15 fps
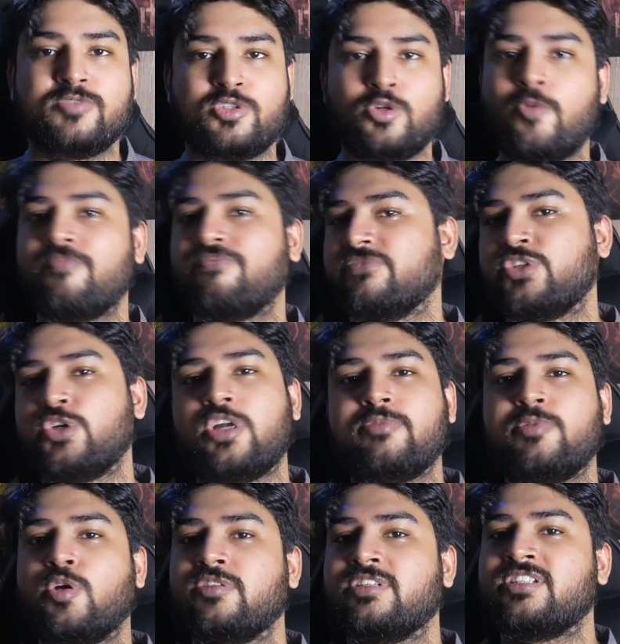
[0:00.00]
So join
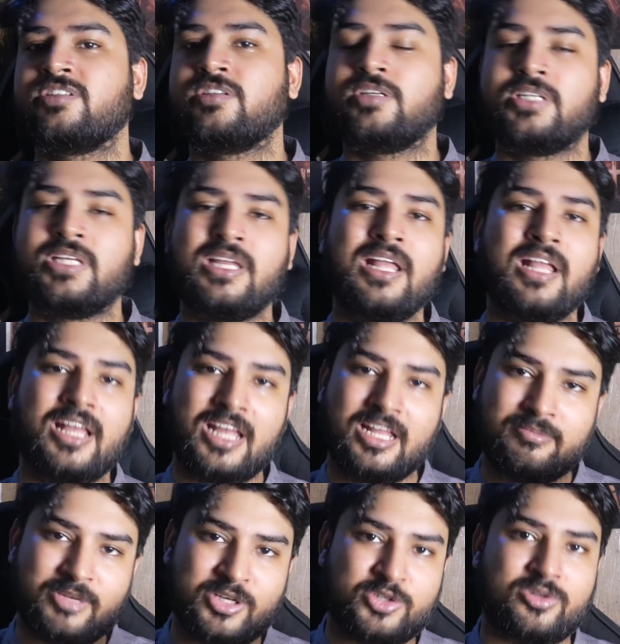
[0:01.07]
me on this journey and
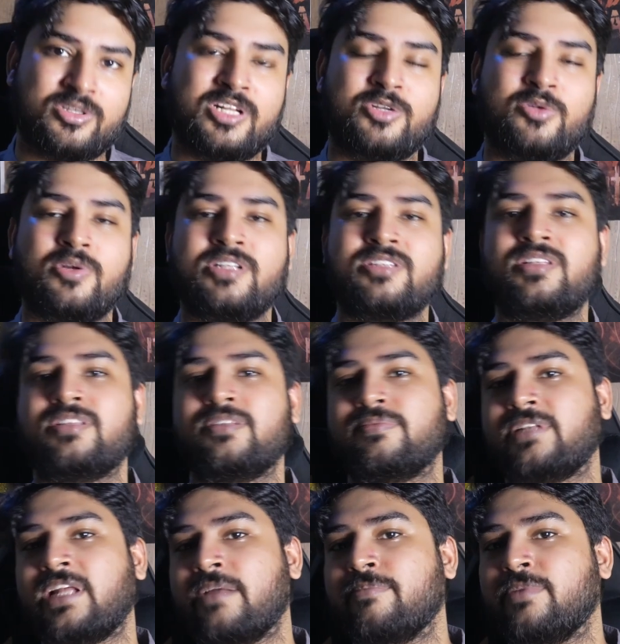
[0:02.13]
make sure that you hit the
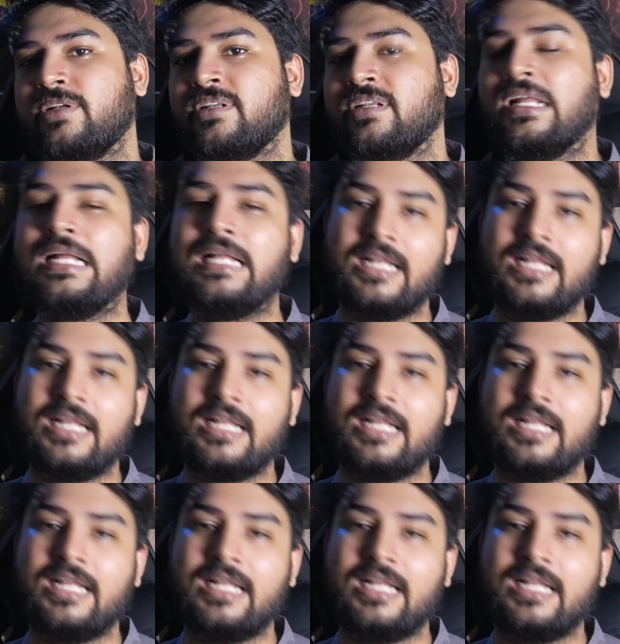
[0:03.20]
subscribe button,